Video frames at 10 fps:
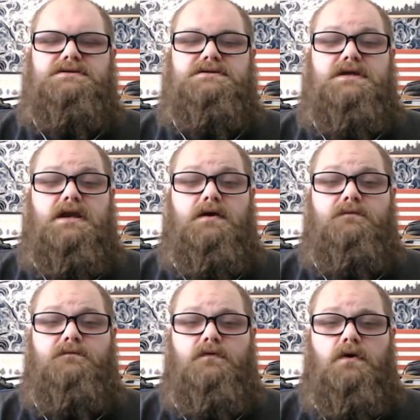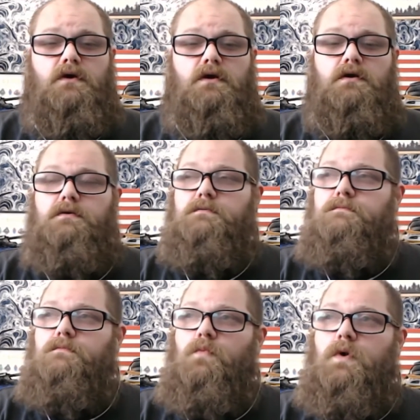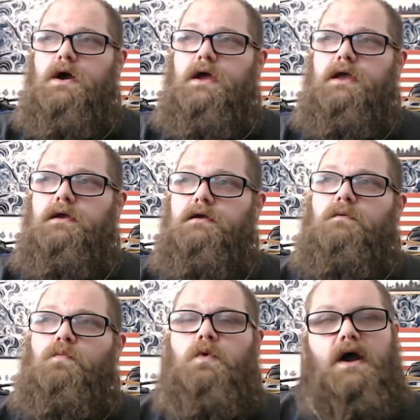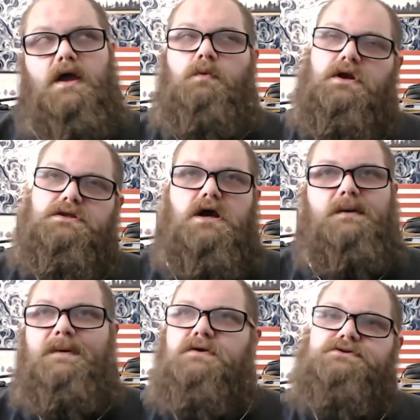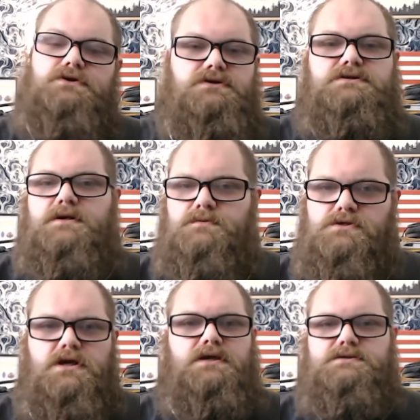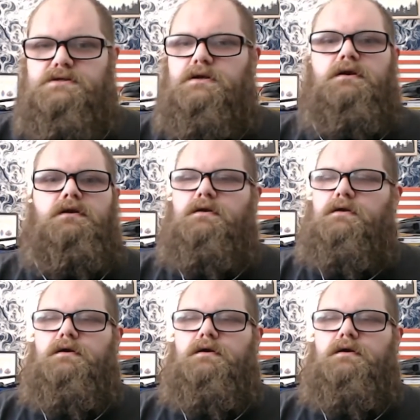and setup for why I want to talk about certain subjects and